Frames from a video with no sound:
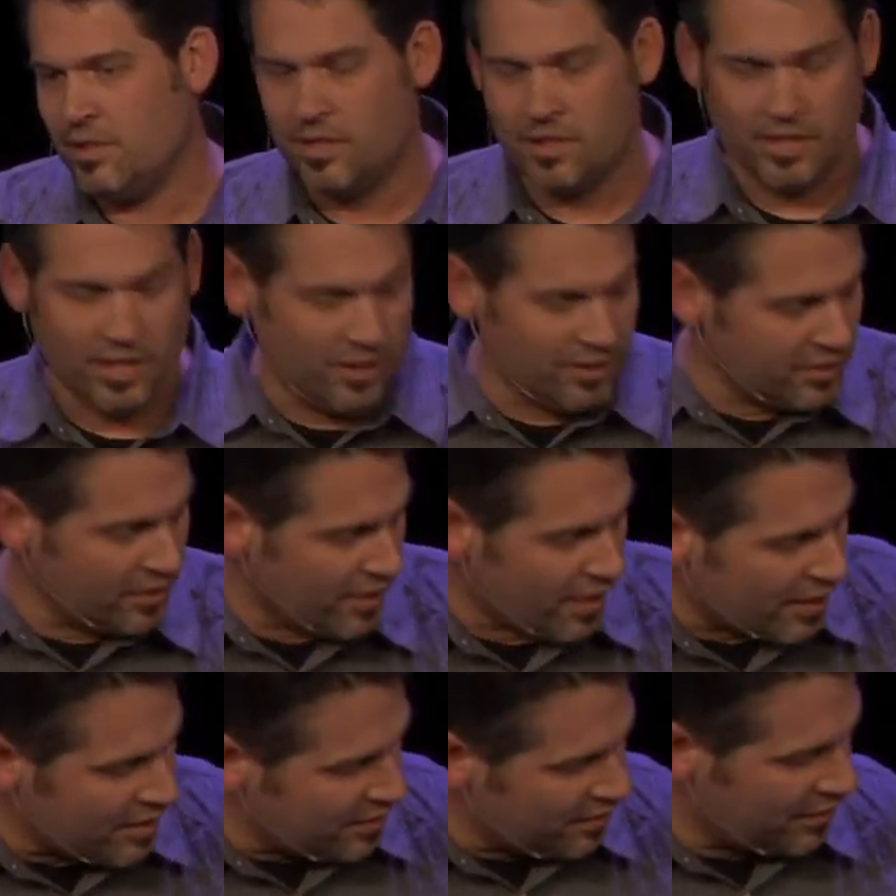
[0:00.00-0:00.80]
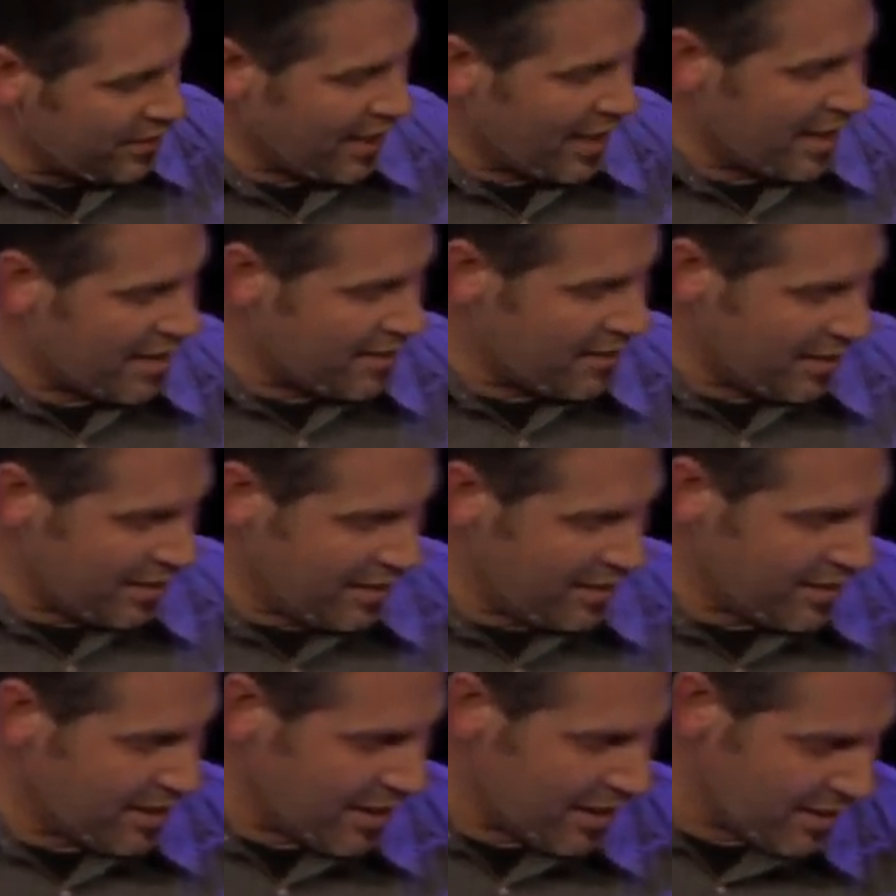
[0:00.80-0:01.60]
here's another thing i think
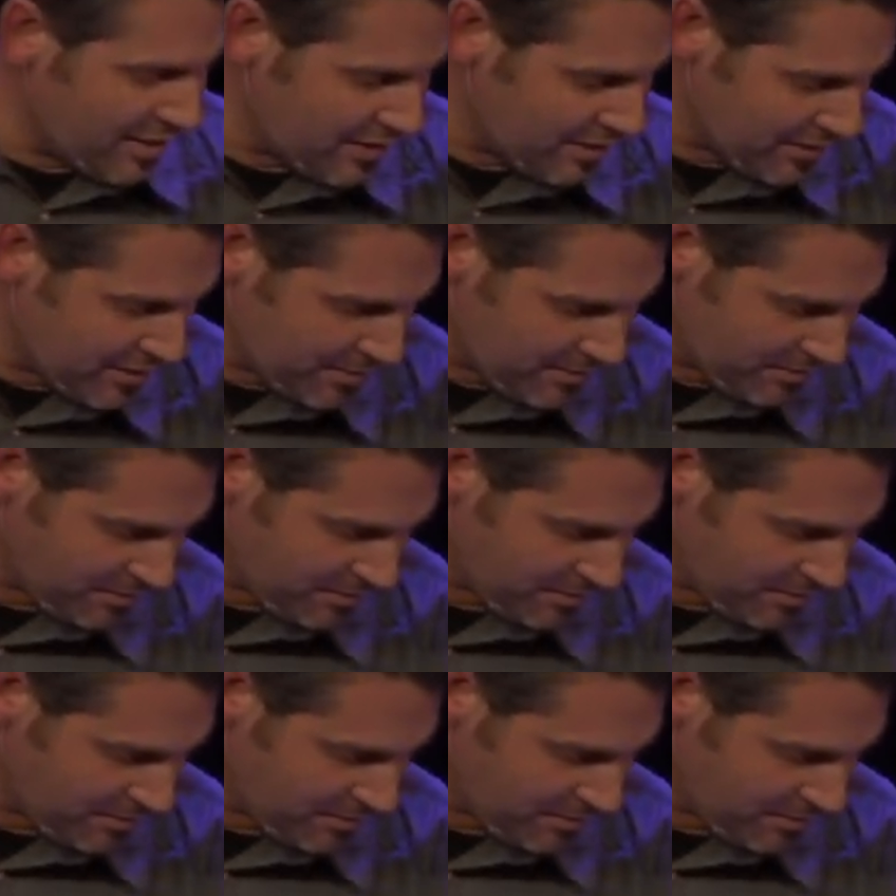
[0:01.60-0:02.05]
it does